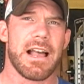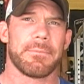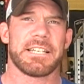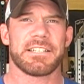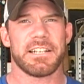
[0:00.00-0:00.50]

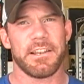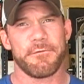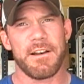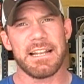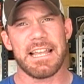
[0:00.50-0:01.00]
competition and you
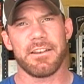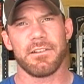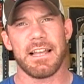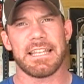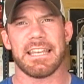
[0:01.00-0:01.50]
find that you
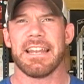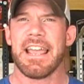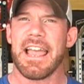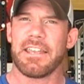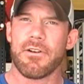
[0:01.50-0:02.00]
like it
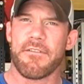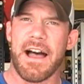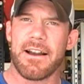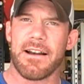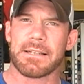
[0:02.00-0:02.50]
and you have
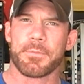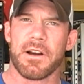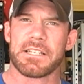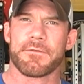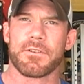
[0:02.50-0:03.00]
higher
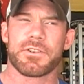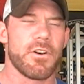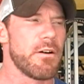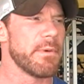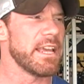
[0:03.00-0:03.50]
aspirations for
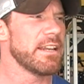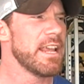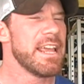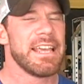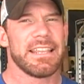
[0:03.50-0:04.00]
strongman,
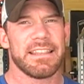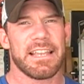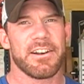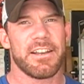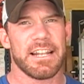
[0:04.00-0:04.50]

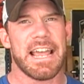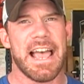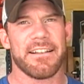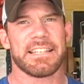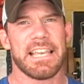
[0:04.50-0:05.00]
then you're gonna
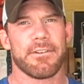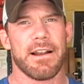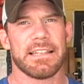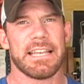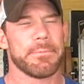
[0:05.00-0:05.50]
have to get
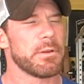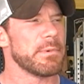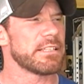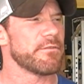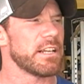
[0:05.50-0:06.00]
around the
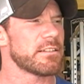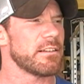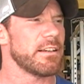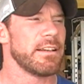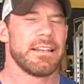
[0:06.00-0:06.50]
implements
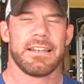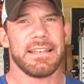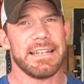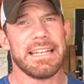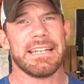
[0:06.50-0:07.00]
eventually.
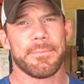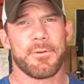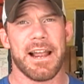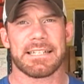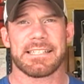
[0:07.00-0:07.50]
You need to
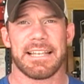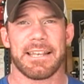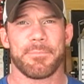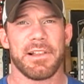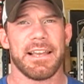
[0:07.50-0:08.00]
practice like
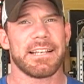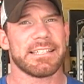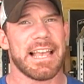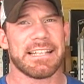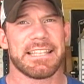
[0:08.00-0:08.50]
you play
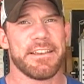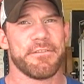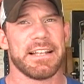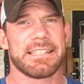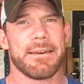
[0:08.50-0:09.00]
because as the
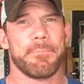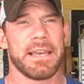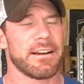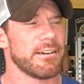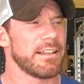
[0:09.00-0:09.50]
events get
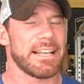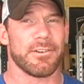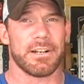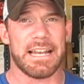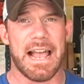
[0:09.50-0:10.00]
bigger, like
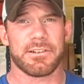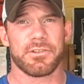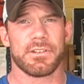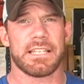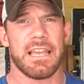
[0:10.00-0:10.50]
on a
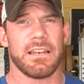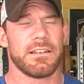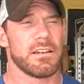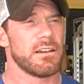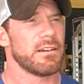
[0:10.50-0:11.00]
national stage,